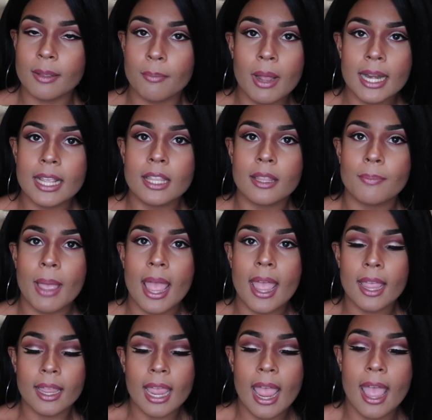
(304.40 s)
Some money in the
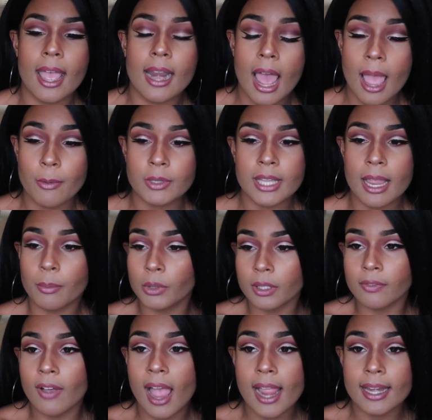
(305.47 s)
bank, and I was able
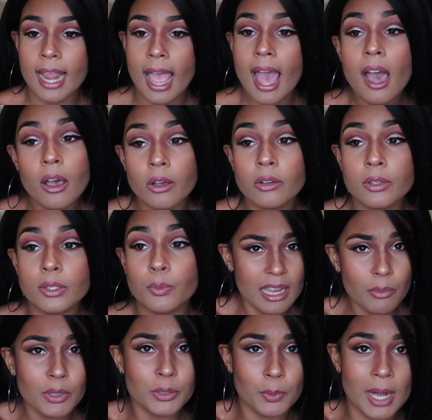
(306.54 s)
to find a house.
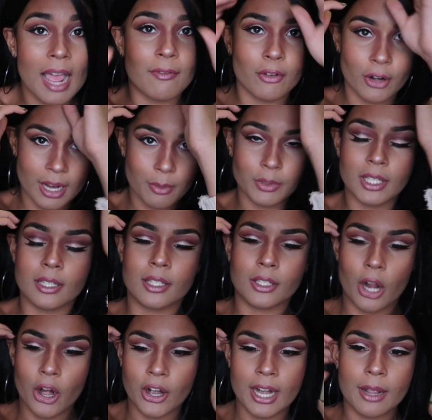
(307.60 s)
It was whatever. It was a
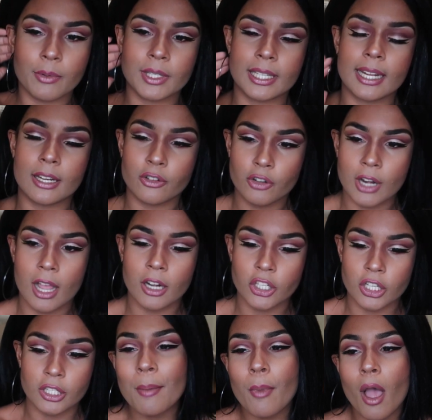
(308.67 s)
start. It was an
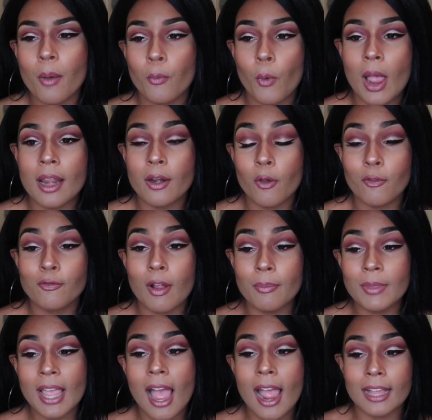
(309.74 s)
introduction. My mom went
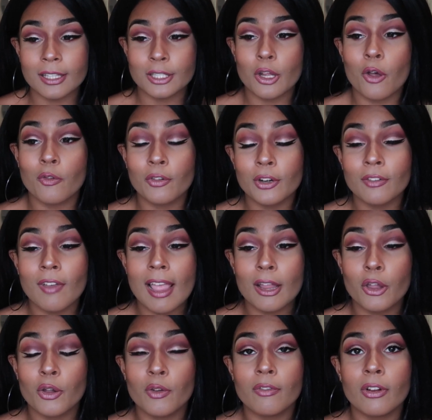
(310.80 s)
from the island over to
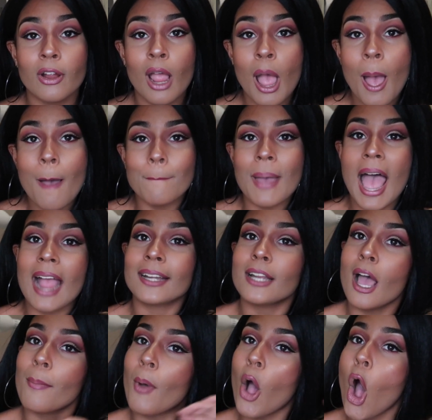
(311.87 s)
Vancouver,
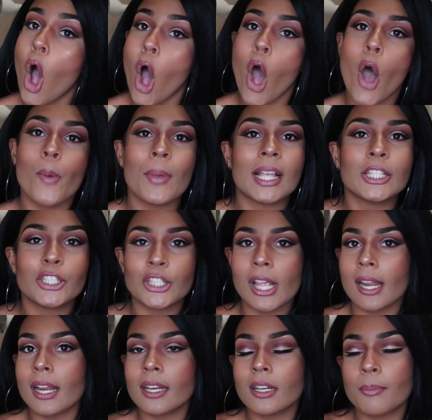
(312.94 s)
packed up all my
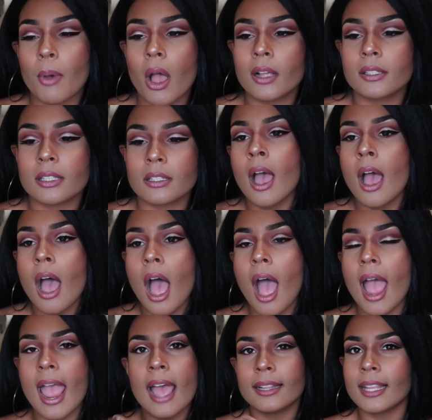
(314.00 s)
shit into boxes.
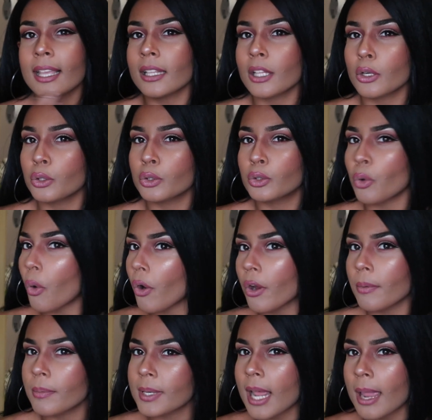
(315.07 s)
I had like a little
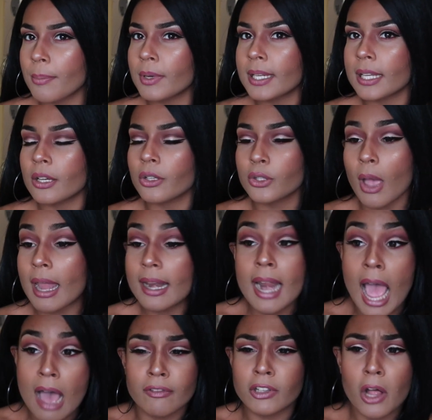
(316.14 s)
dorm type of deal, so I
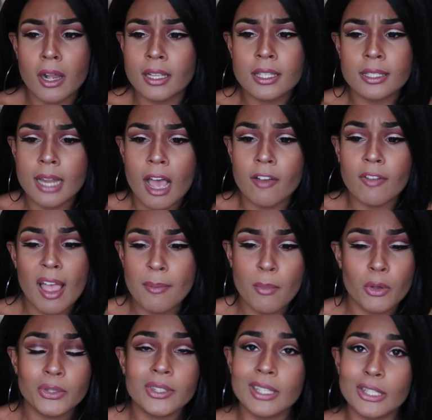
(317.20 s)
didn't have a lot of stuff. I
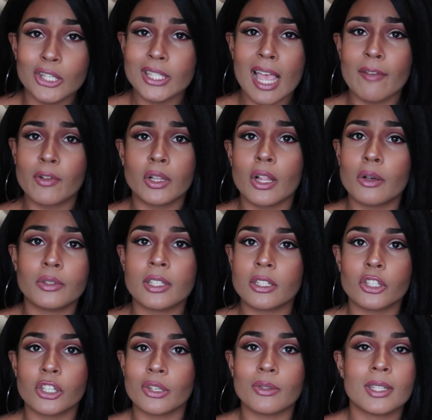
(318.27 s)
mostly just have clothes
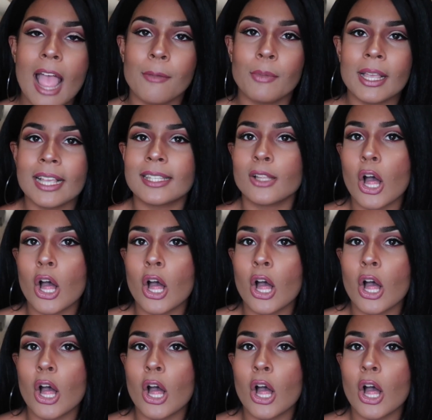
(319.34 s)
and shoes. I'm like,